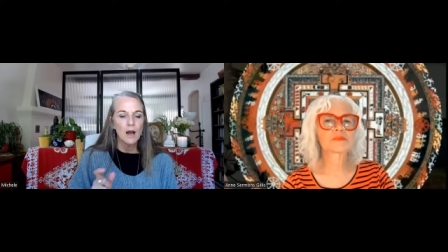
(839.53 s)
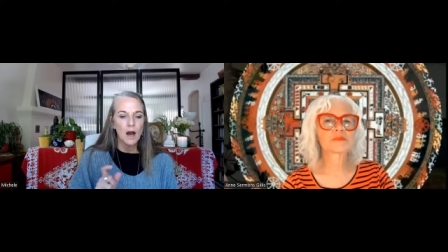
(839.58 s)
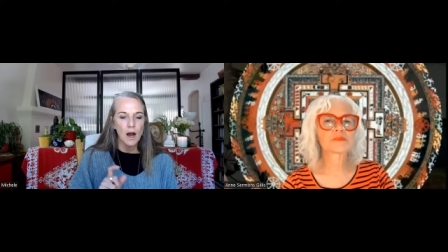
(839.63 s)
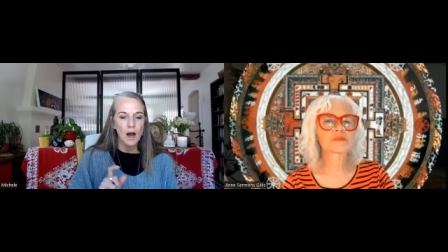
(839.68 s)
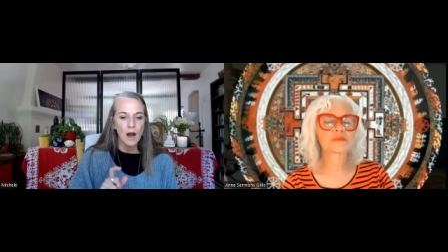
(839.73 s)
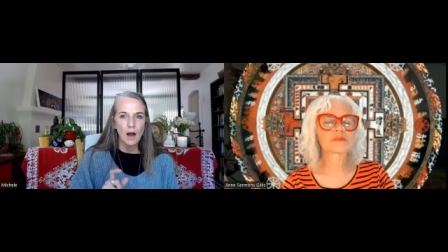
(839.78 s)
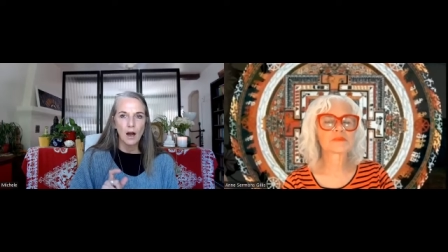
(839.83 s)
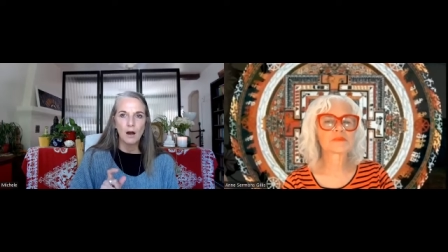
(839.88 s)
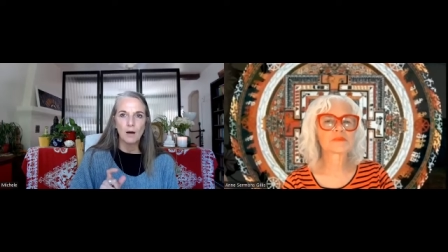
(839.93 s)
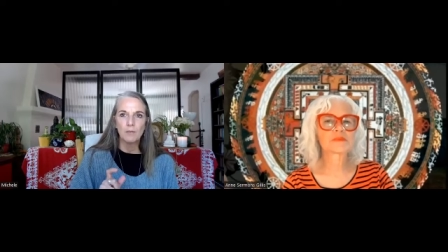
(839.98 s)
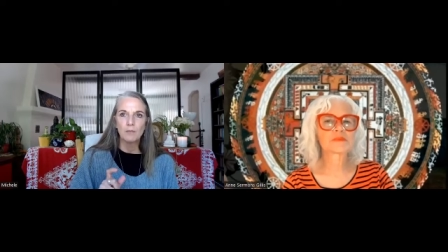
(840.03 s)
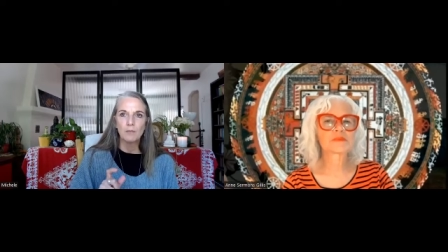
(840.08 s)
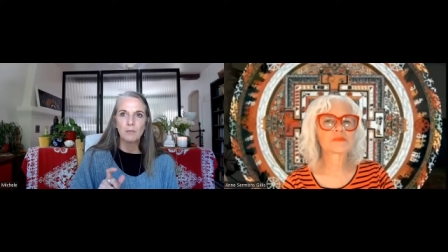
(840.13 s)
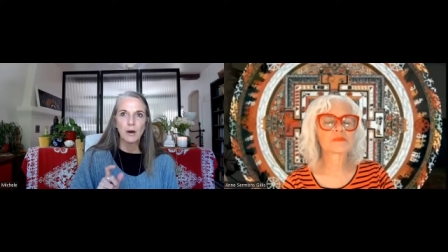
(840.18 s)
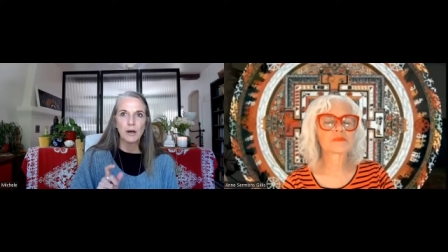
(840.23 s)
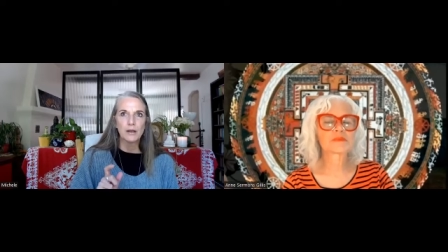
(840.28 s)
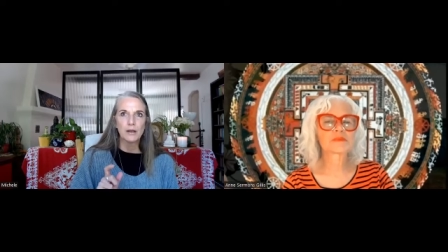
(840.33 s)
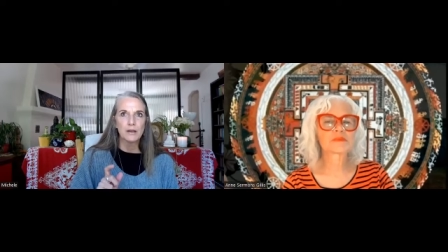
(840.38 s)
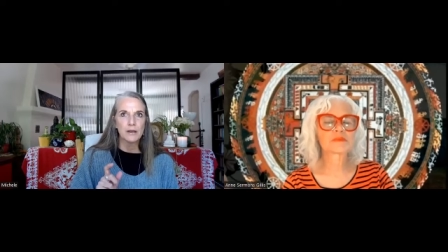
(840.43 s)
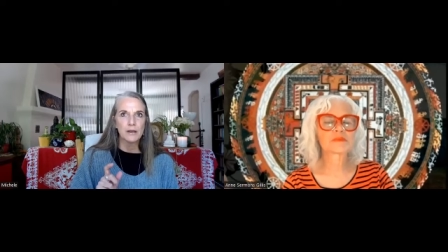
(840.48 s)

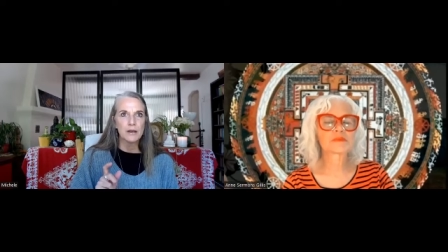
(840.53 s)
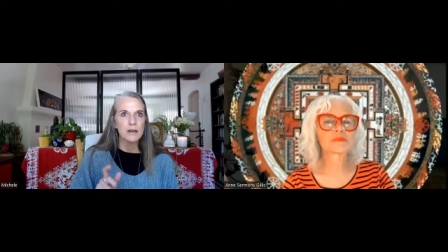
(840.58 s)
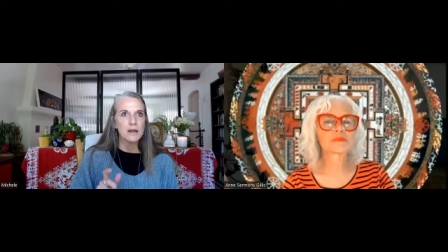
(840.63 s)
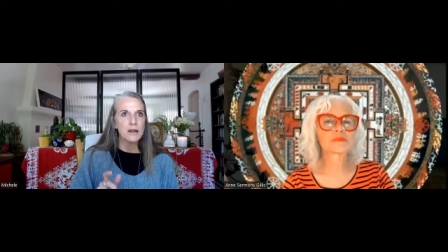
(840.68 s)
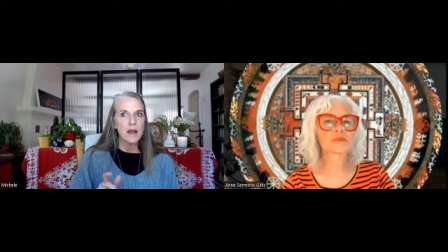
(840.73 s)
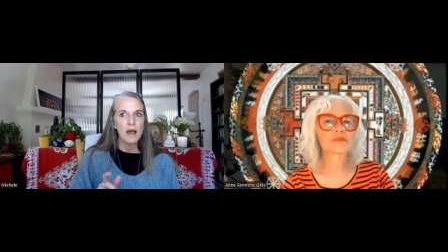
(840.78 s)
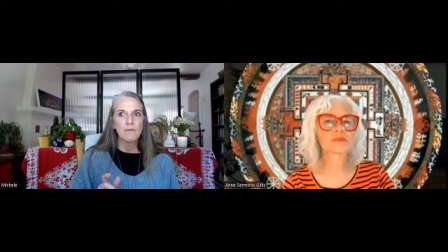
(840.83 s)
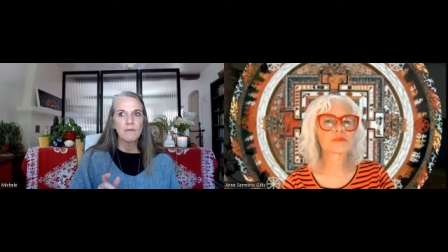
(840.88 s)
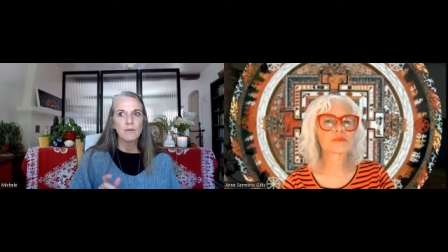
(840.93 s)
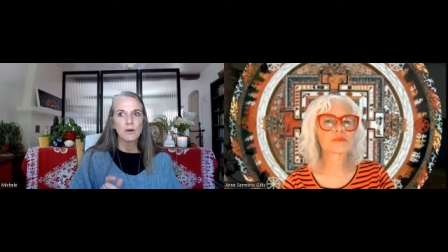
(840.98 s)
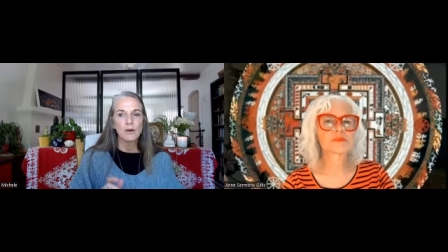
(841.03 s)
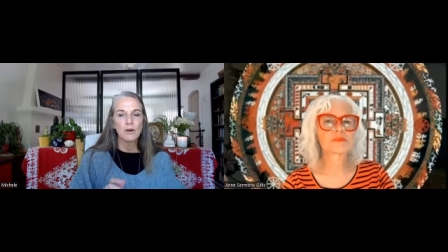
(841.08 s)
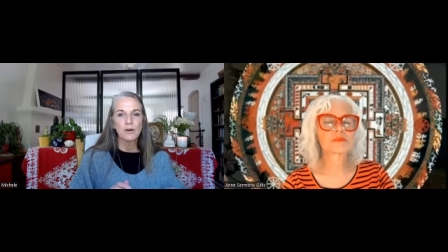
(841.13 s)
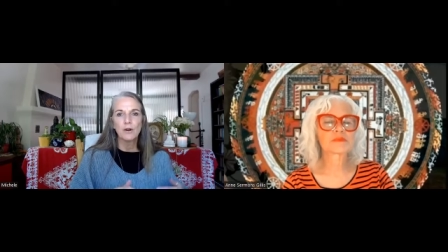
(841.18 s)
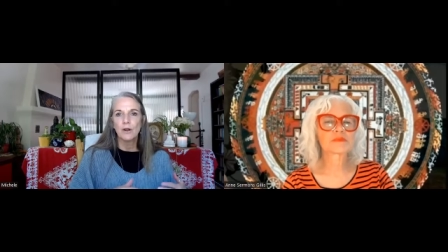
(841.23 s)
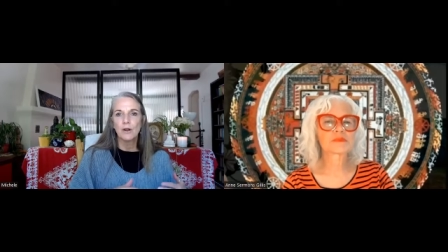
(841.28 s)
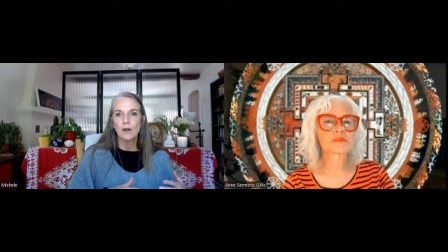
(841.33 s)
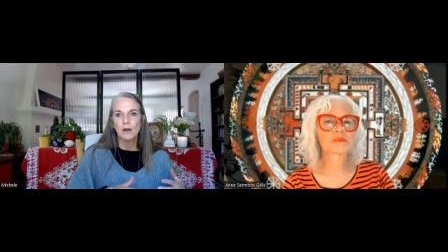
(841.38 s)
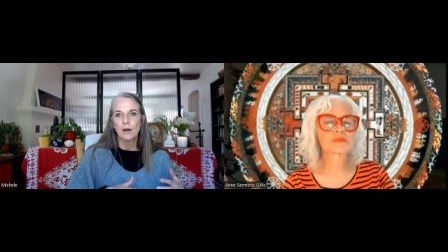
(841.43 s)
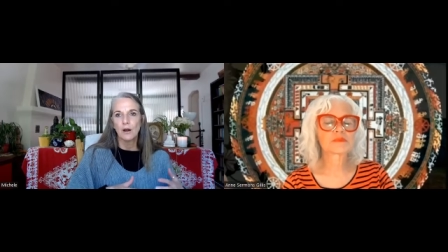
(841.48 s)
but
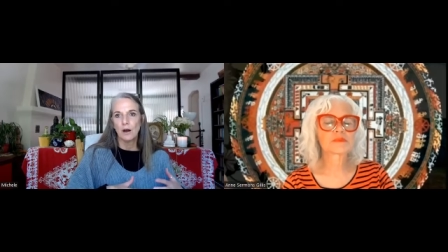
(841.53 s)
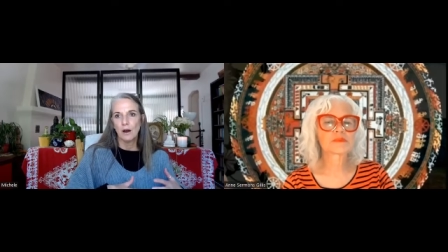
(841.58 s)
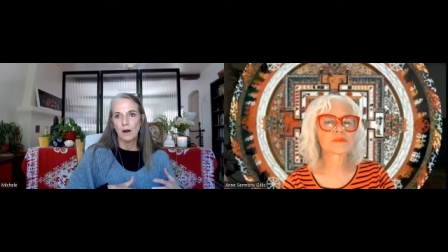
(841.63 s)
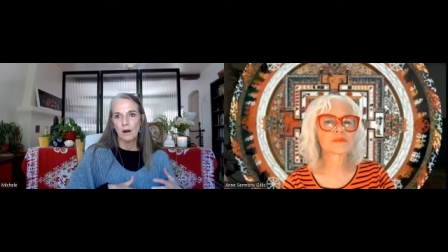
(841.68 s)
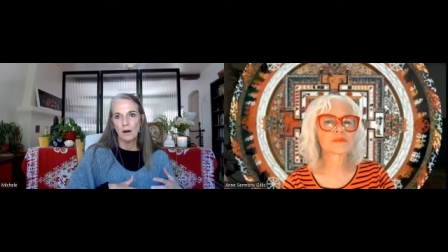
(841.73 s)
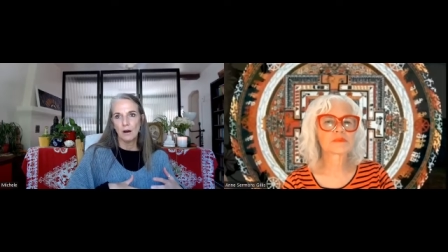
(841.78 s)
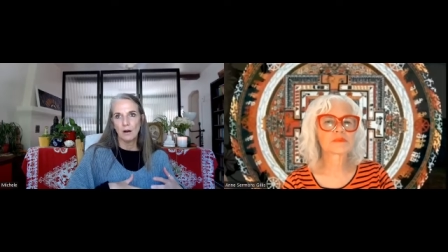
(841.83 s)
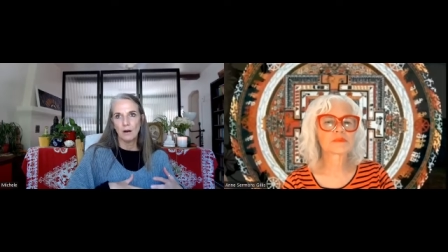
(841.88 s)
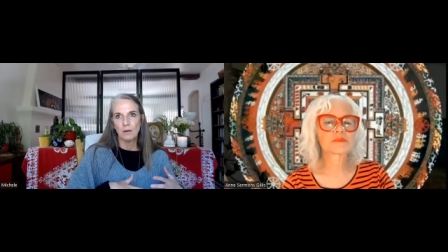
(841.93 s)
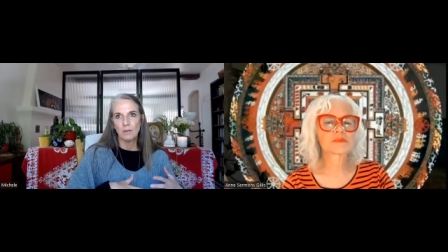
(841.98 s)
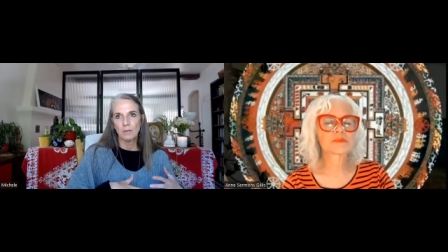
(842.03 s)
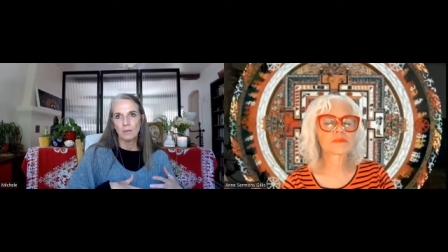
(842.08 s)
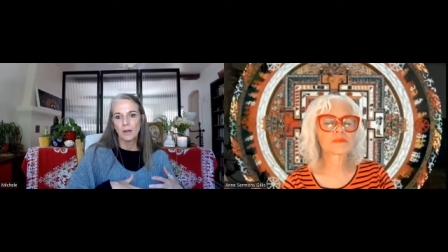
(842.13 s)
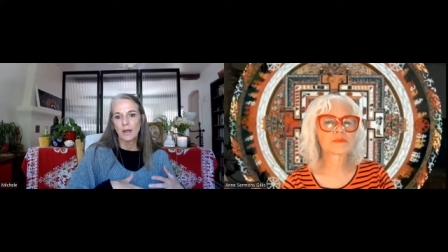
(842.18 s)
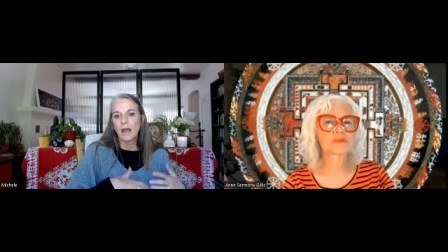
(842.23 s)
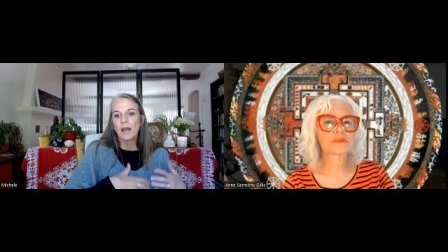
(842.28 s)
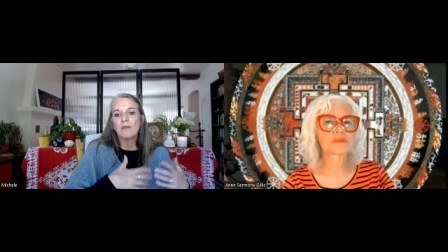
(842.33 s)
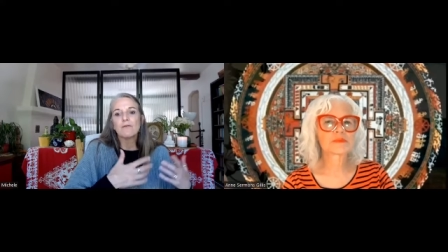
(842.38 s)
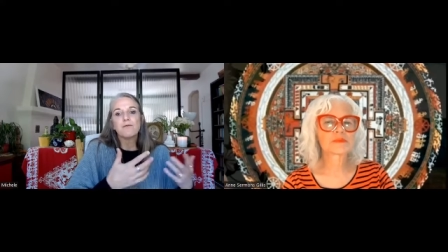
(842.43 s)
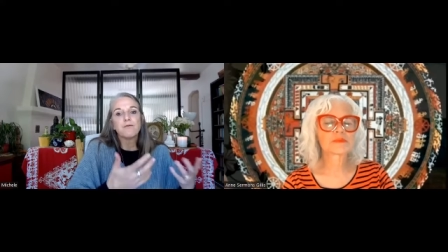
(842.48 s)
never
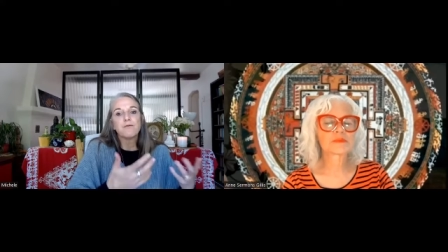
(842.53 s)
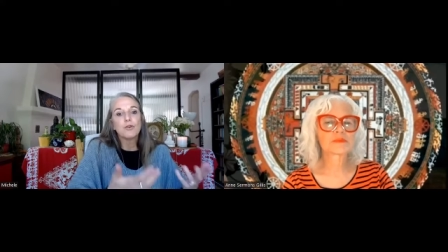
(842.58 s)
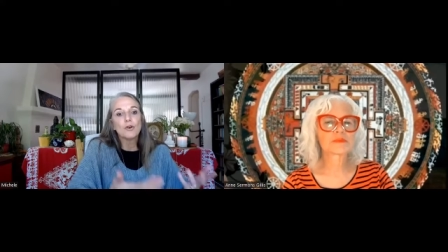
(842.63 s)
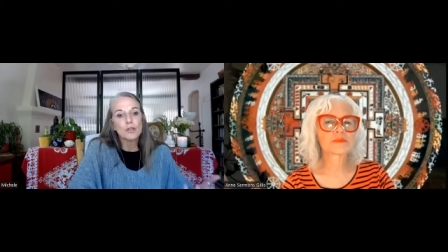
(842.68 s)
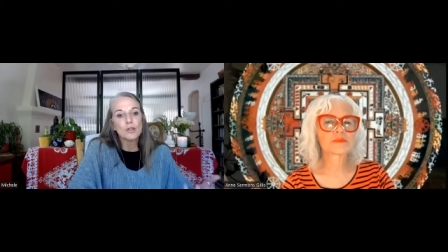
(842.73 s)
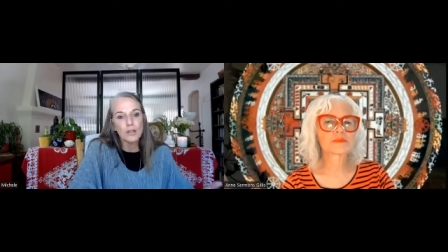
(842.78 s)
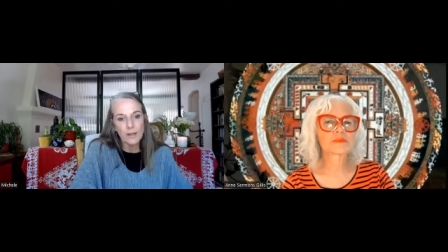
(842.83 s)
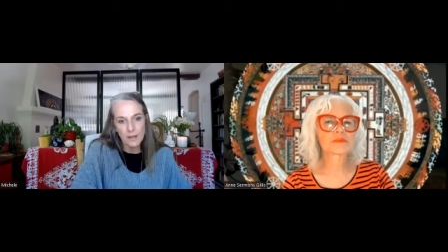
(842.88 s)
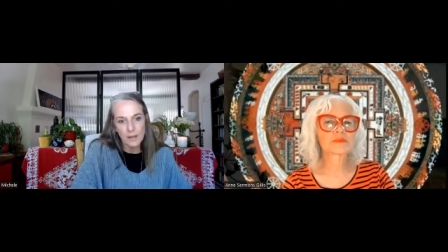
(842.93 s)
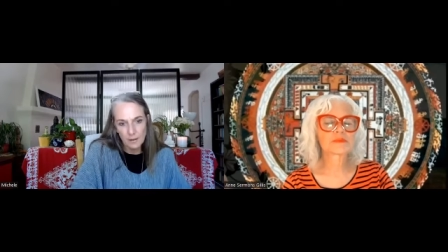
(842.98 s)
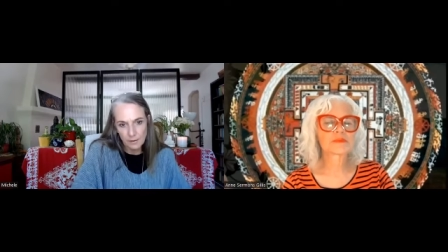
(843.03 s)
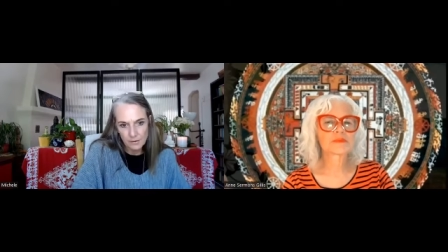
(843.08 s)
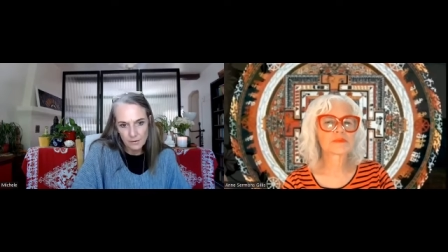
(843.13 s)
gave fully